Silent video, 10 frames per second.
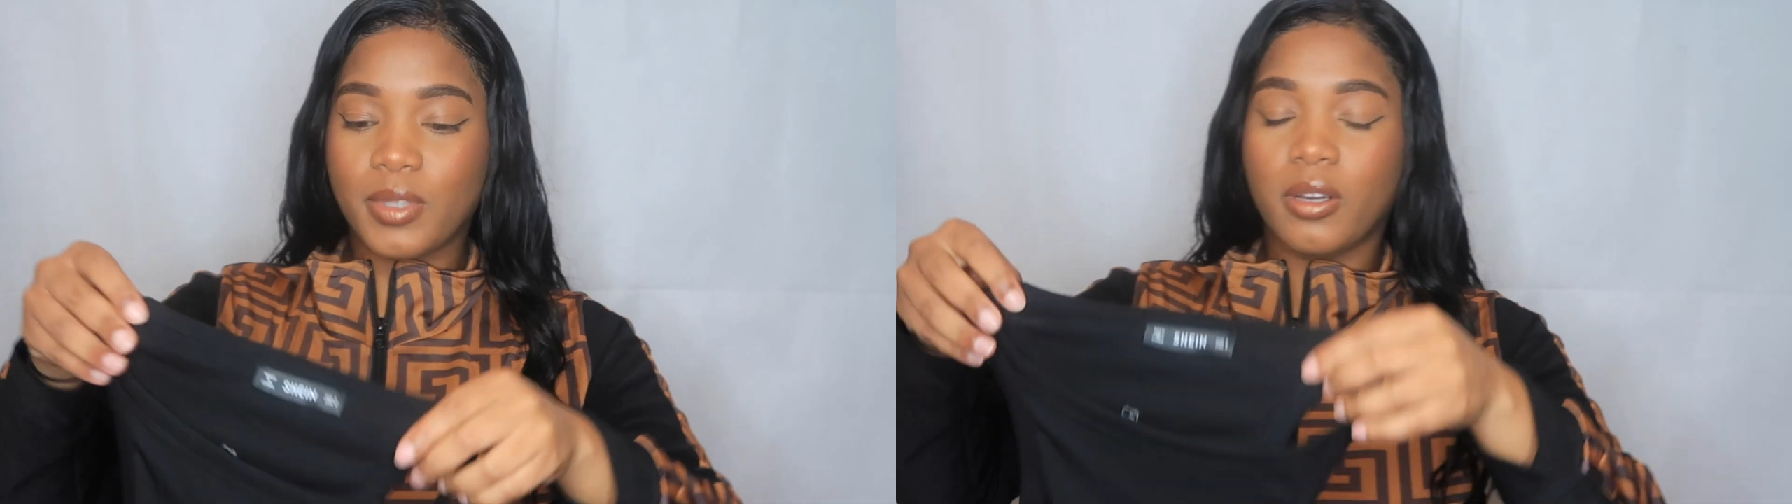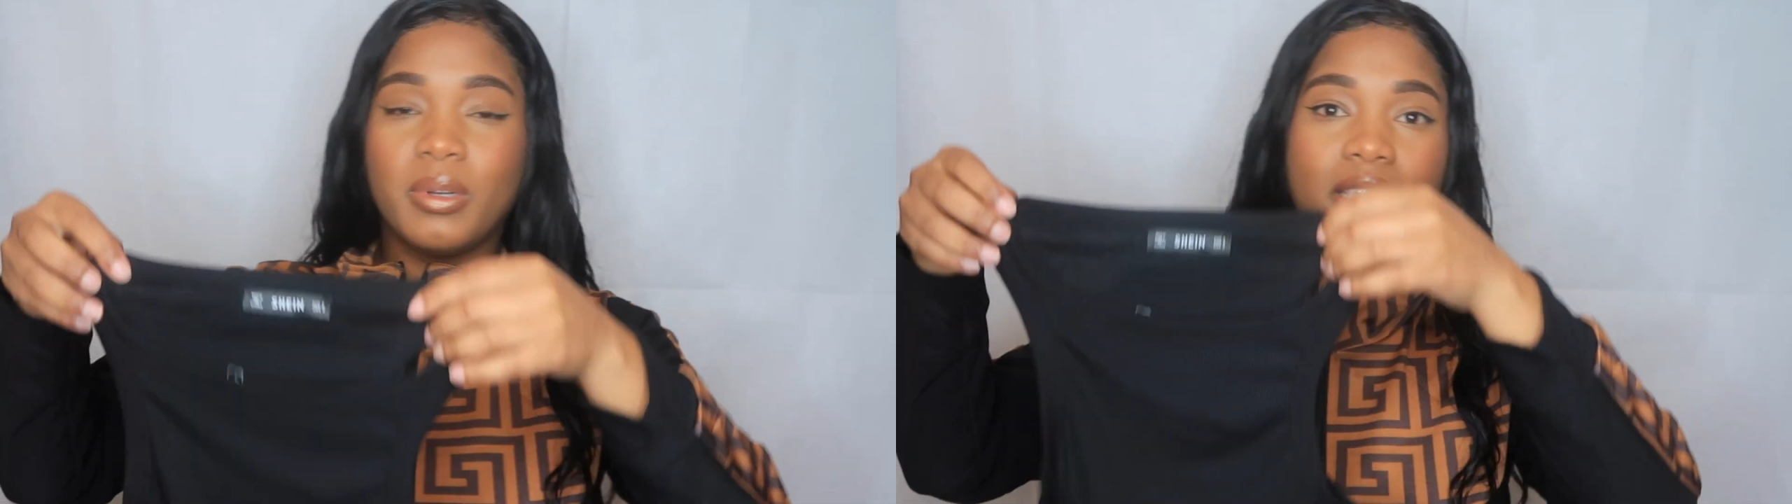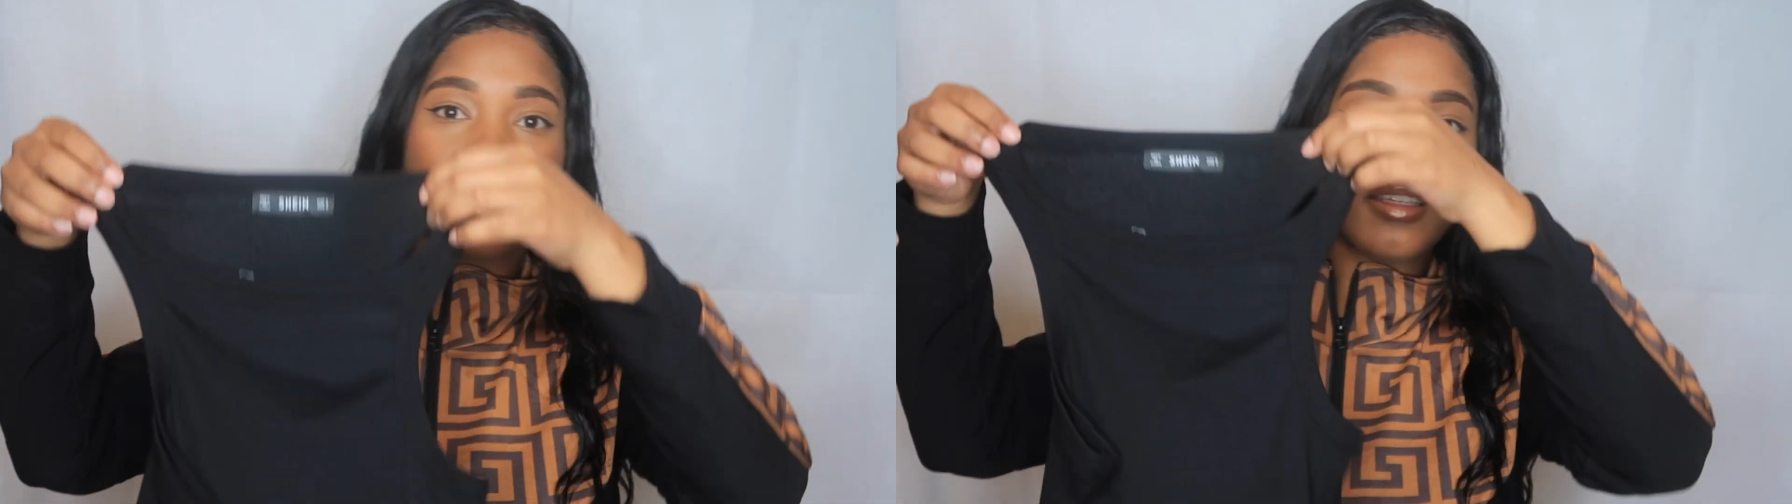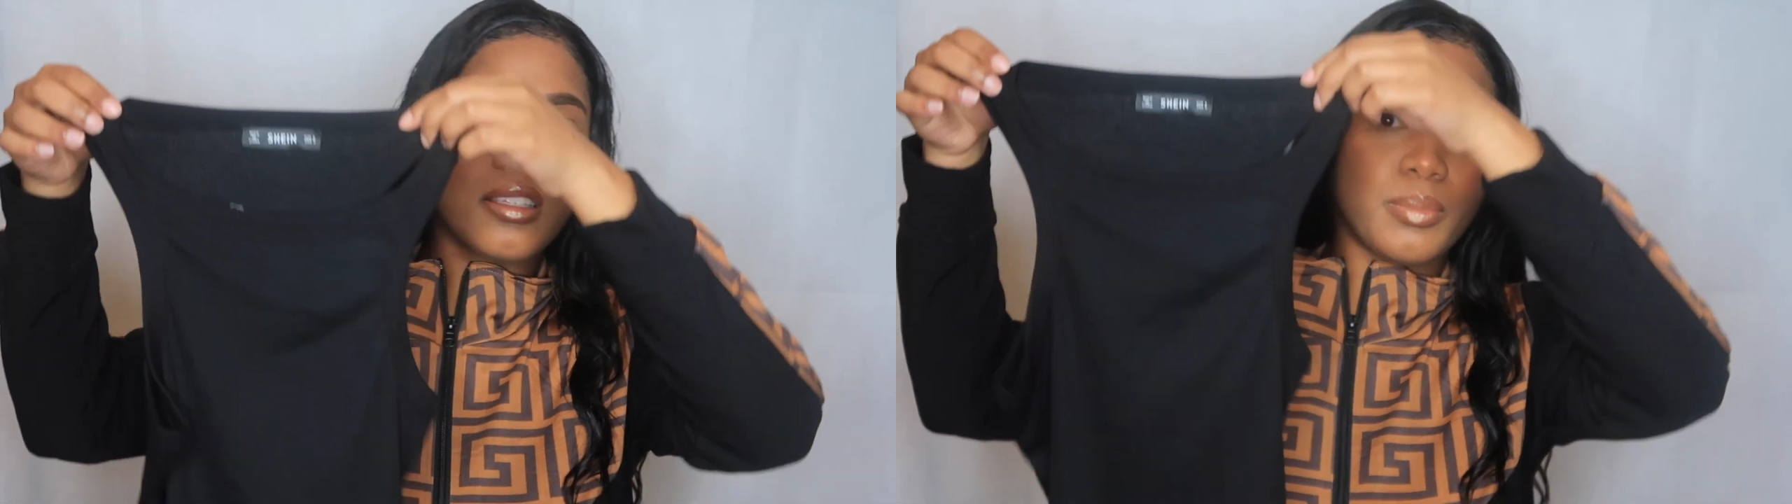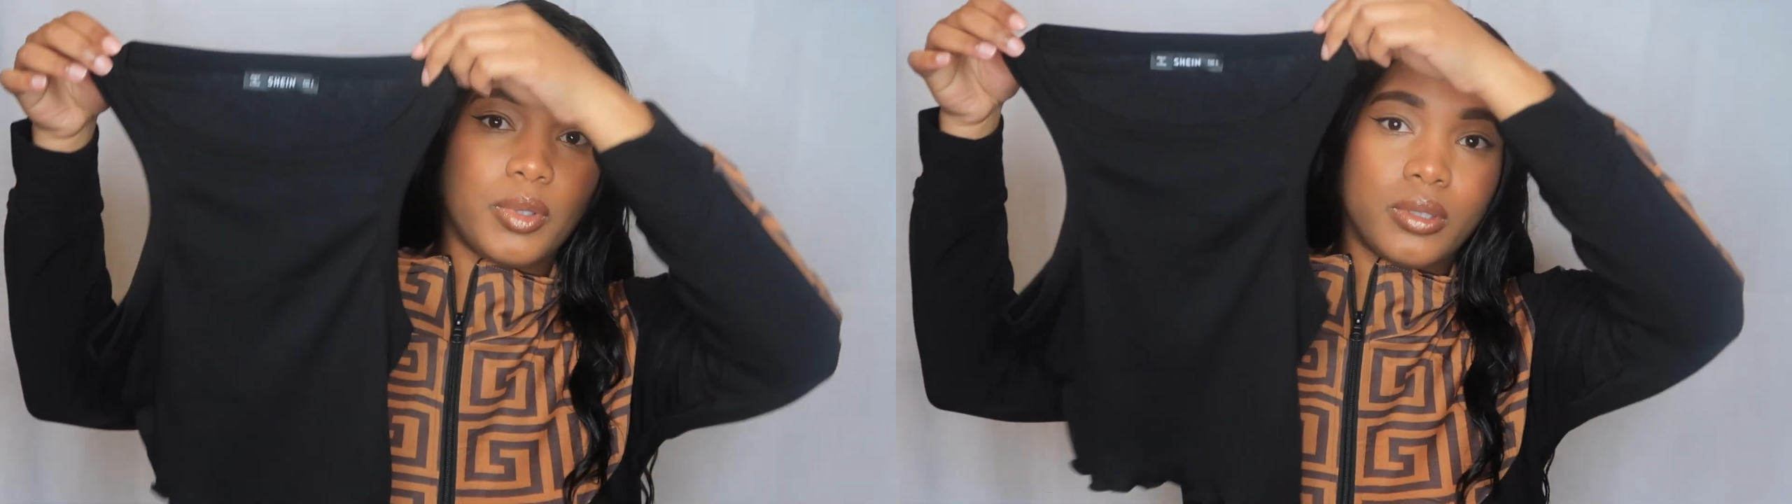so it's this
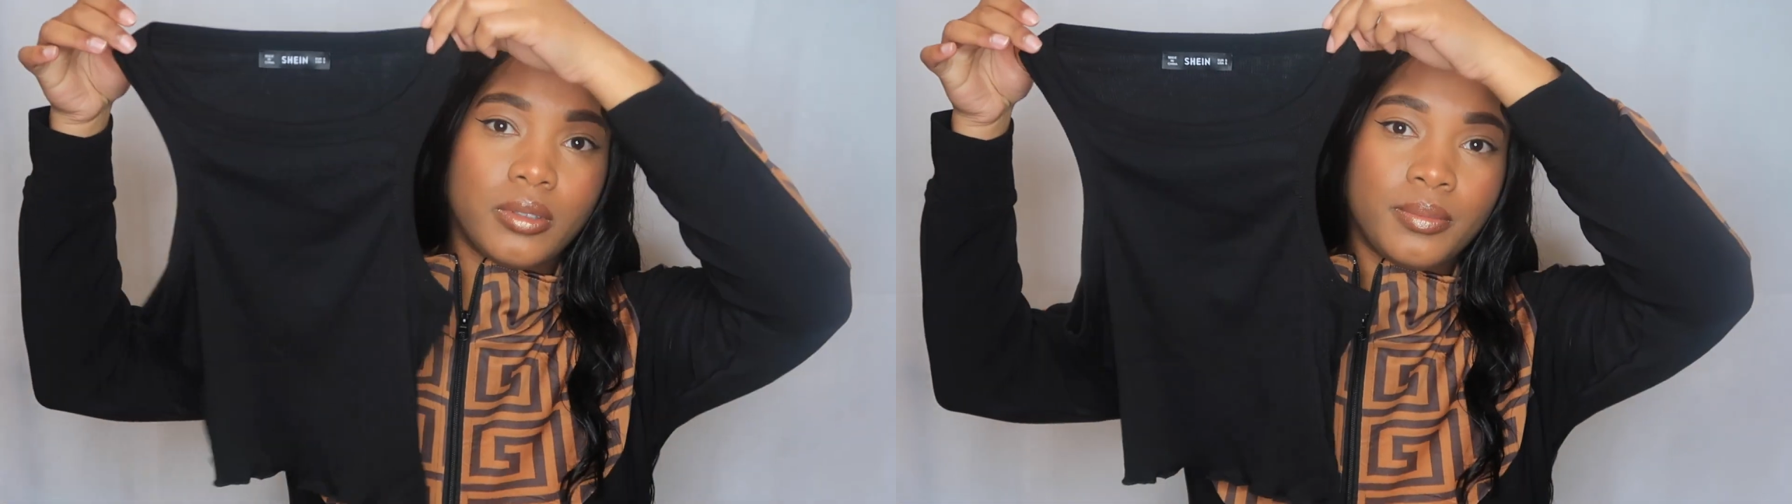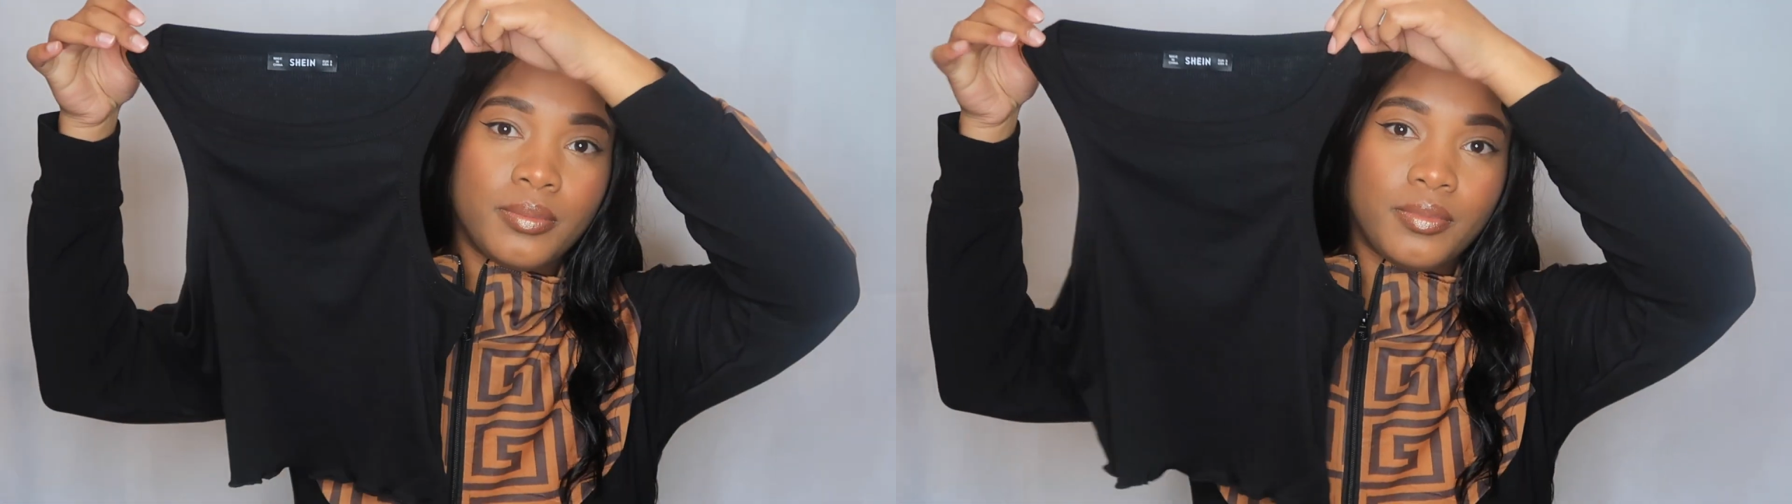small,